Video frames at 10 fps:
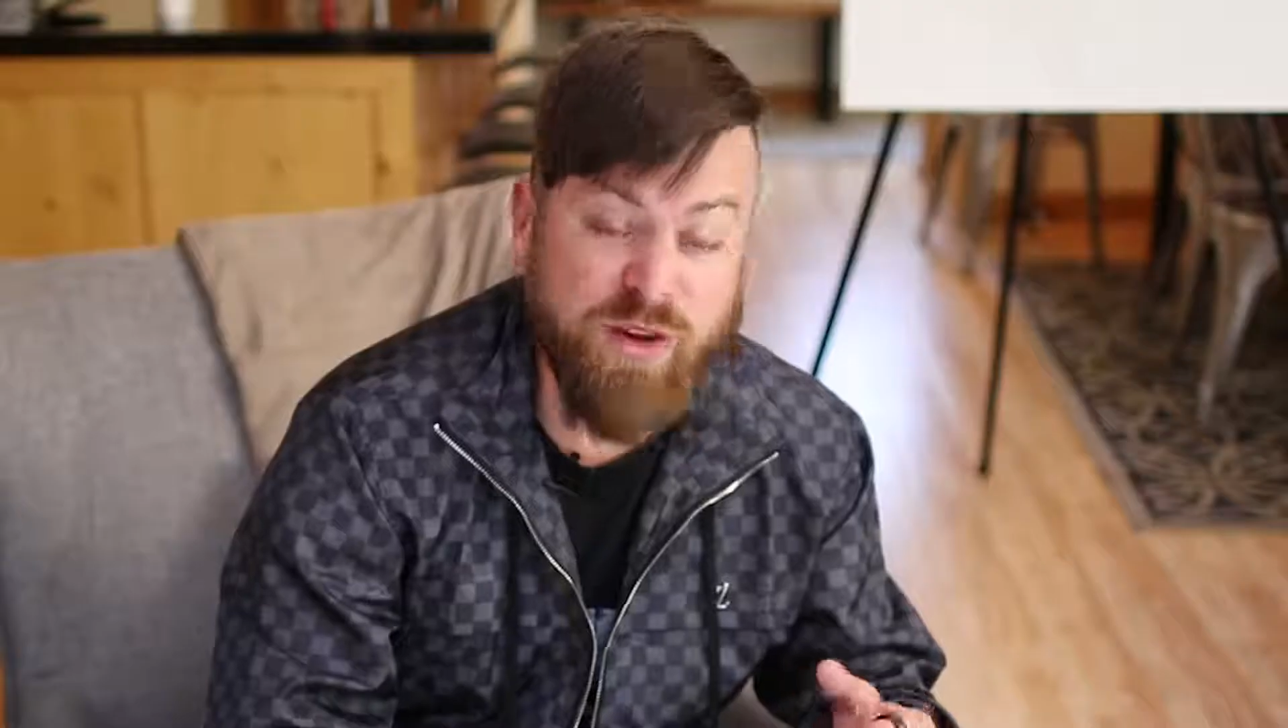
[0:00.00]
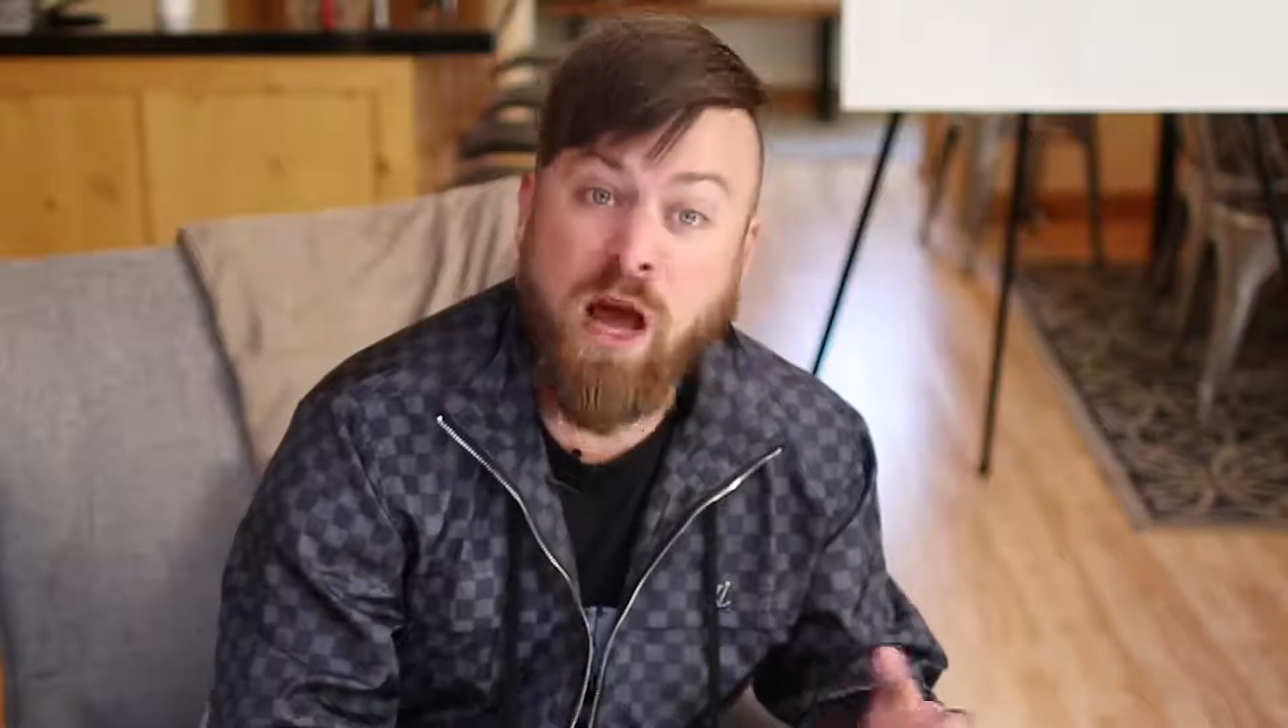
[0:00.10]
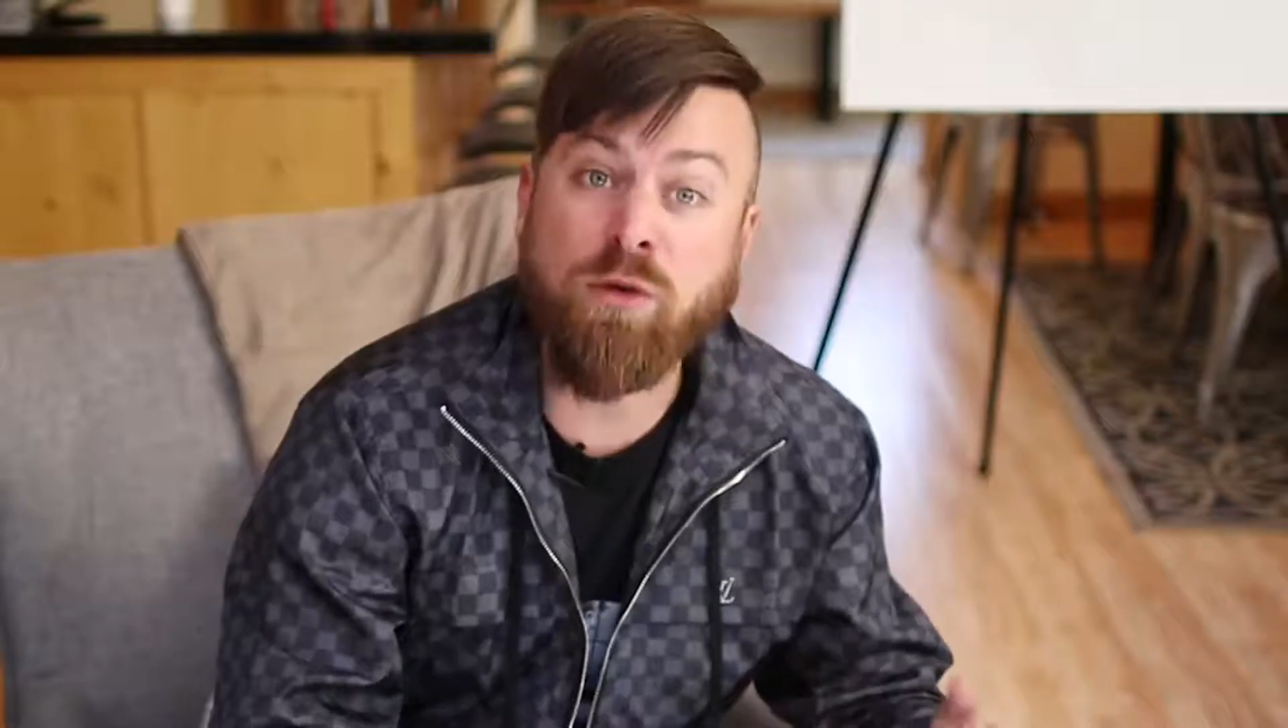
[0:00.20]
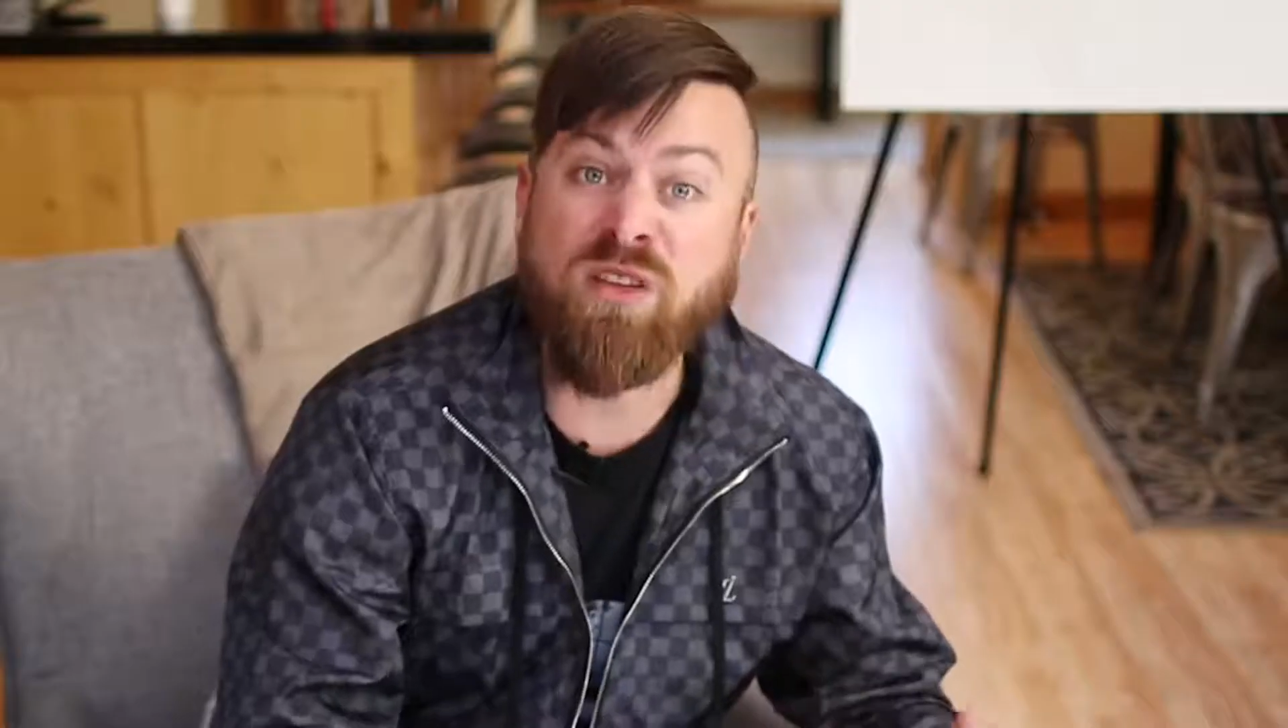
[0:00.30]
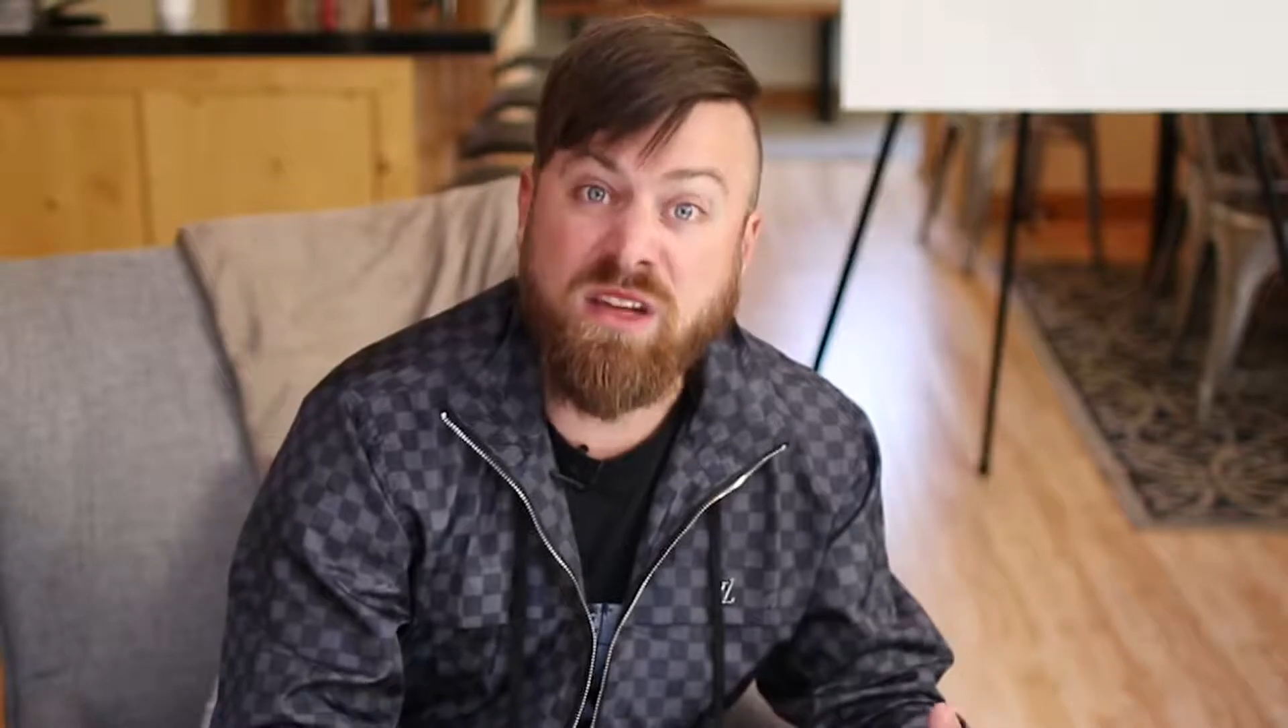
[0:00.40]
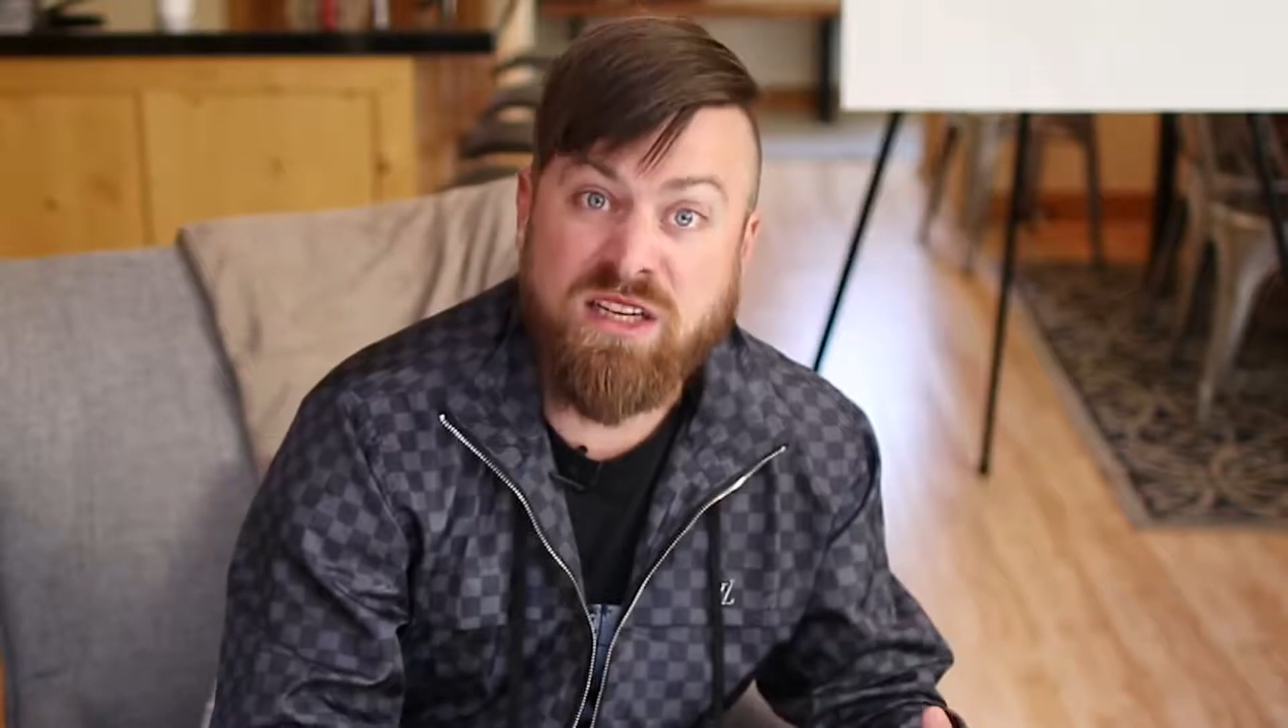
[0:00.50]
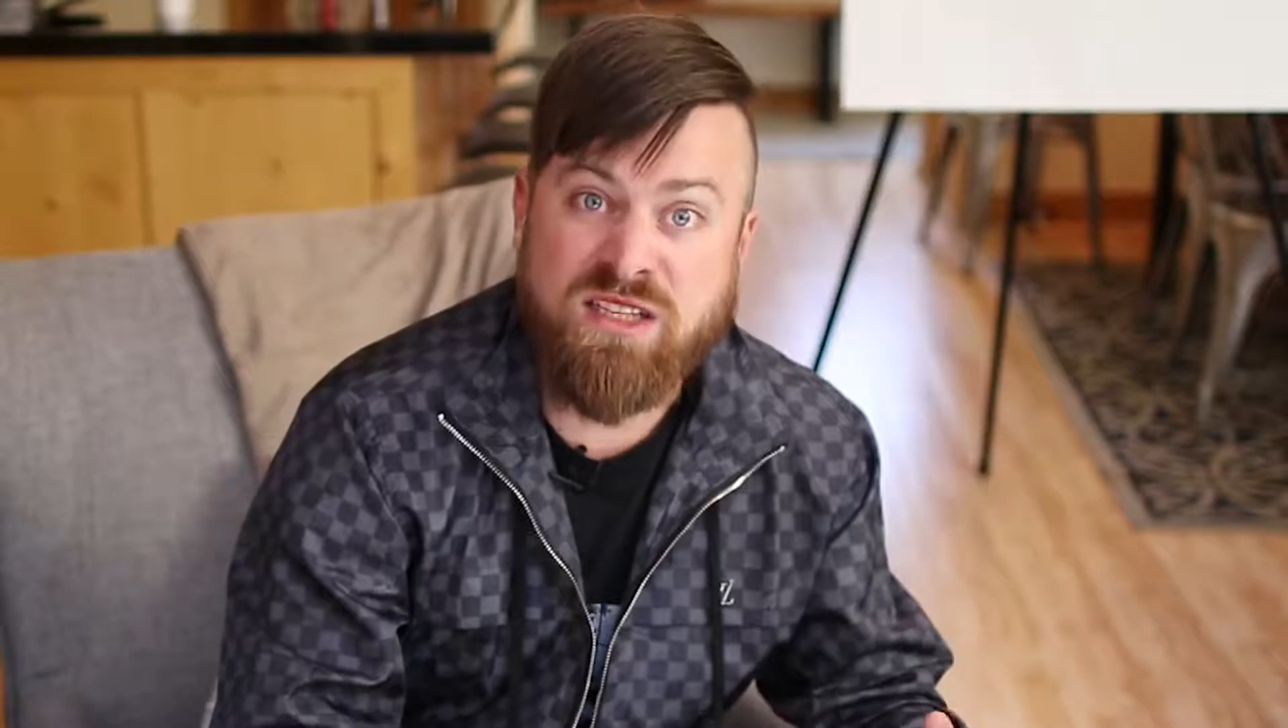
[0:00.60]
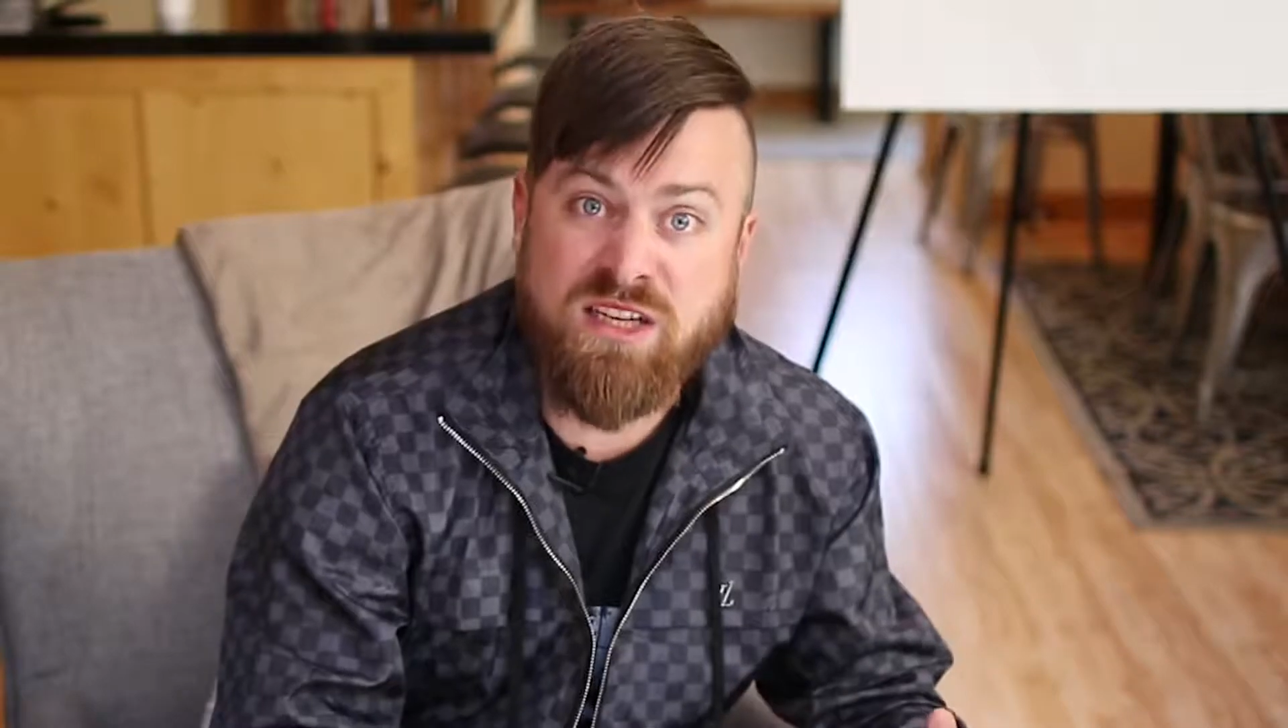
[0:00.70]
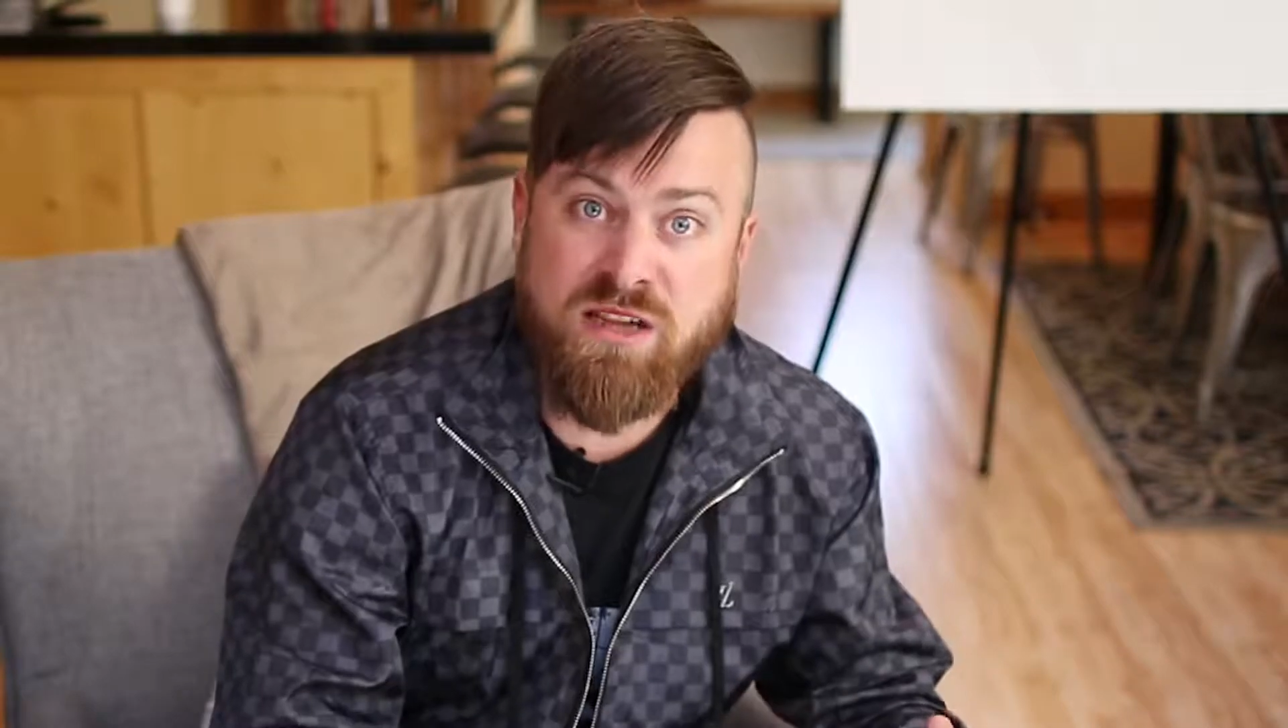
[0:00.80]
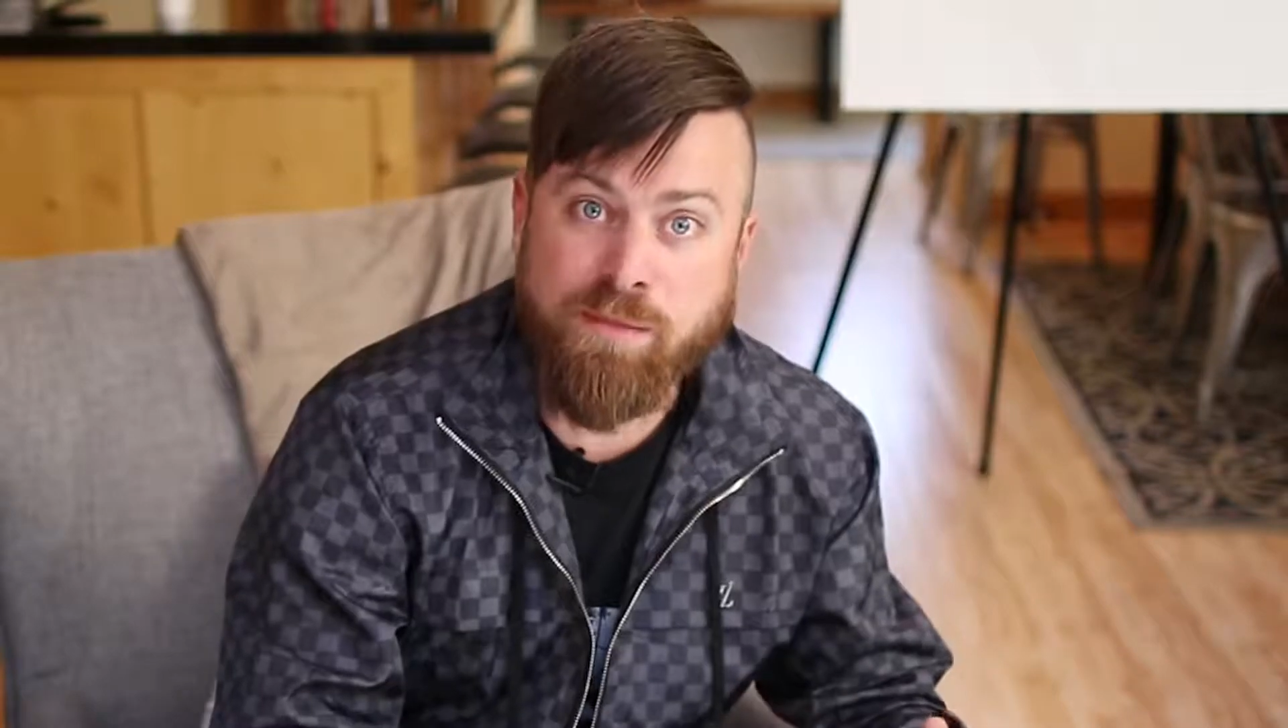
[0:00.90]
not released to the